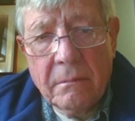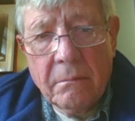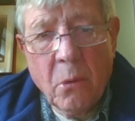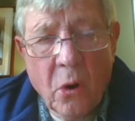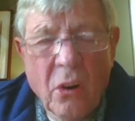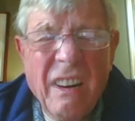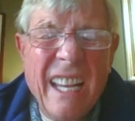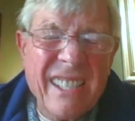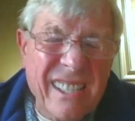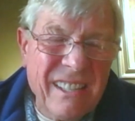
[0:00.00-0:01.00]
more or
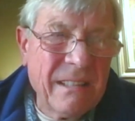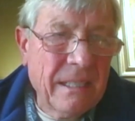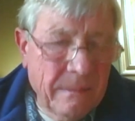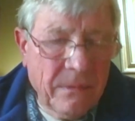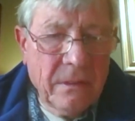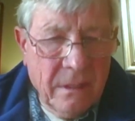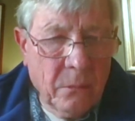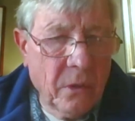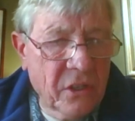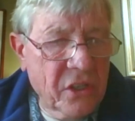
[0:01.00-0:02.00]
less,
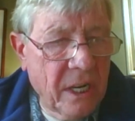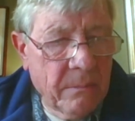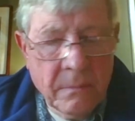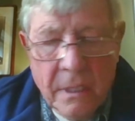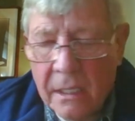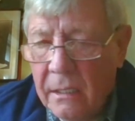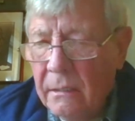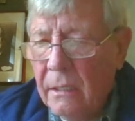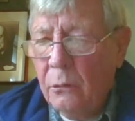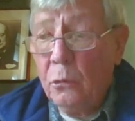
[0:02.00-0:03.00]
with the same
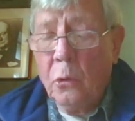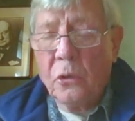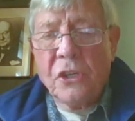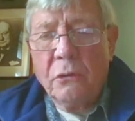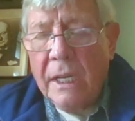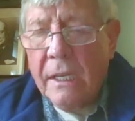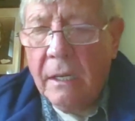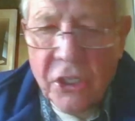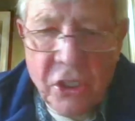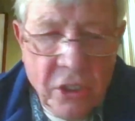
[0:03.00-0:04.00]
rules and
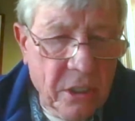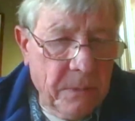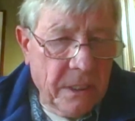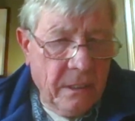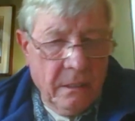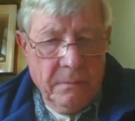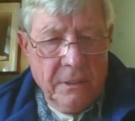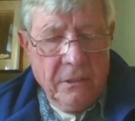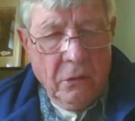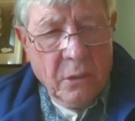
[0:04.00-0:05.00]
regulations, but
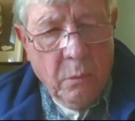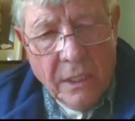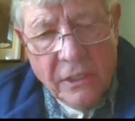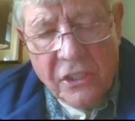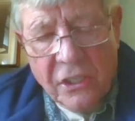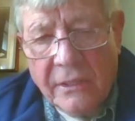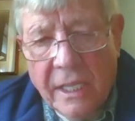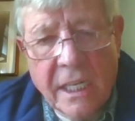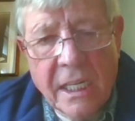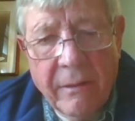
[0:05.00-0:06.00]
not quite as tight. They
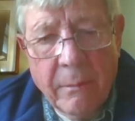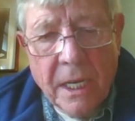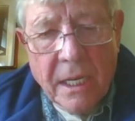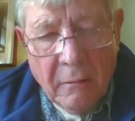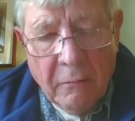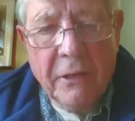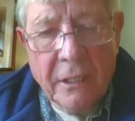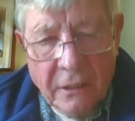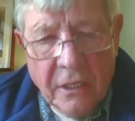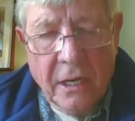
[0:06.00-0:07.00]
didn't have a big enough
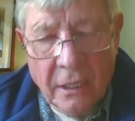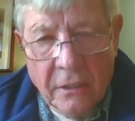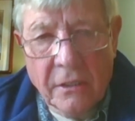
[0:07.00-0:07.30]
field in Ireland.